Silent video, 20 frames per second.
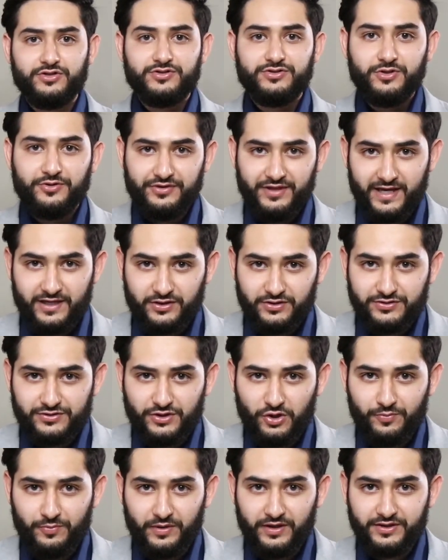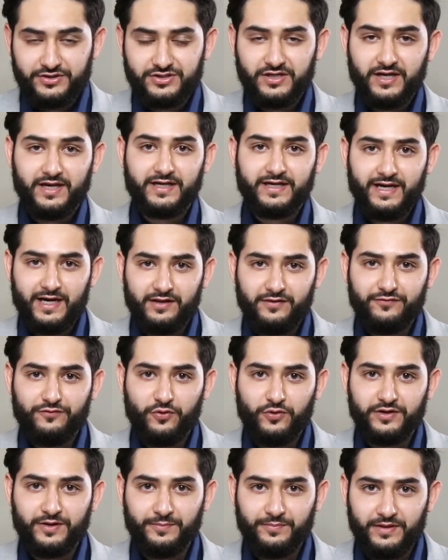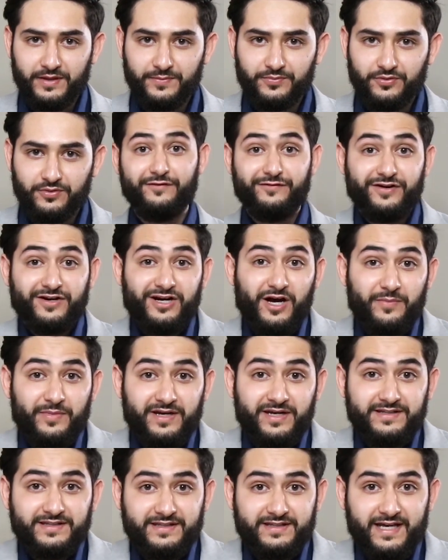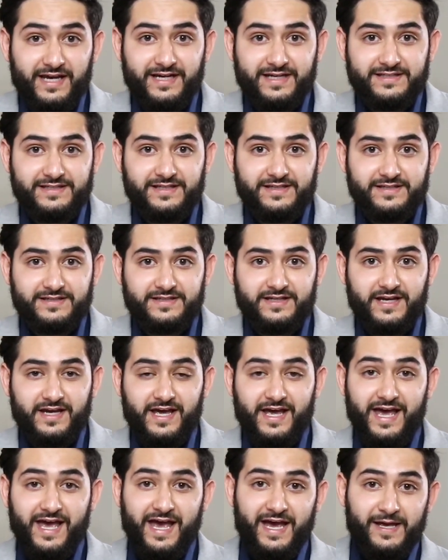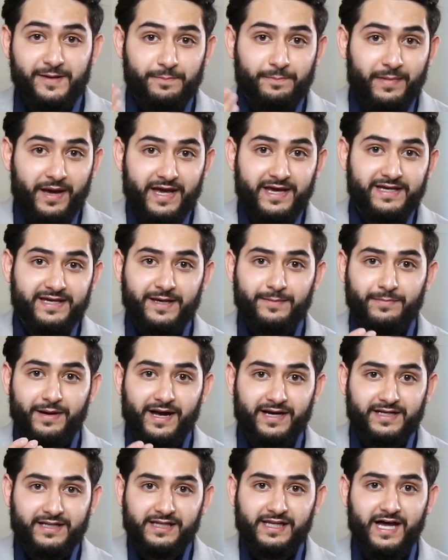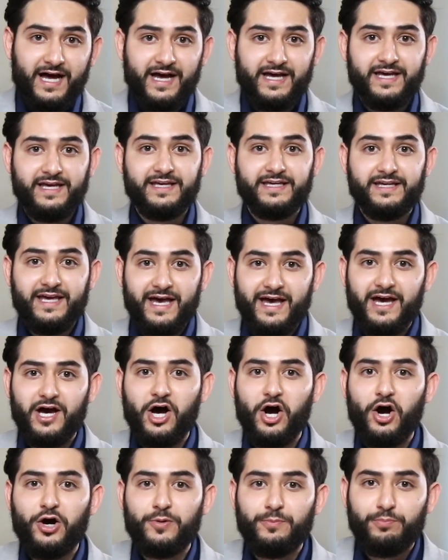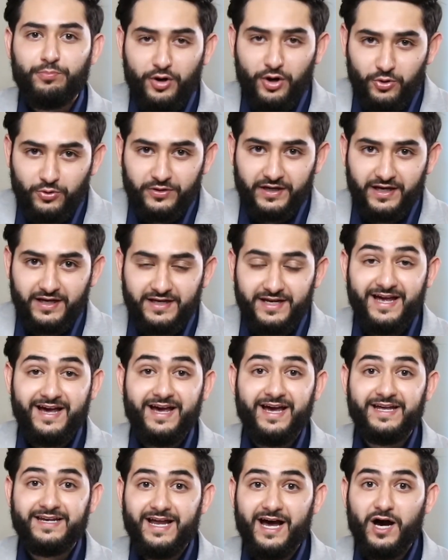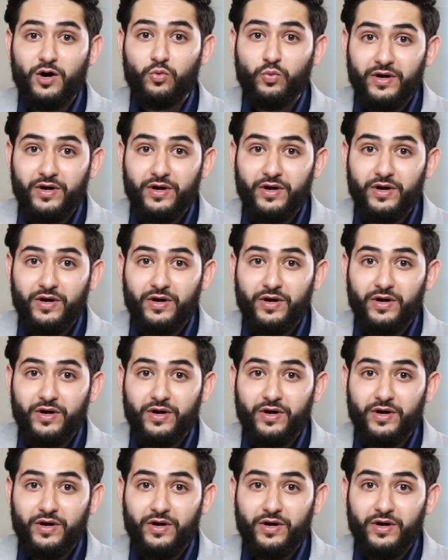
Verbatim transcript: So thank you so much, Californian people, for coming into Texas and making my client get heartbroken and not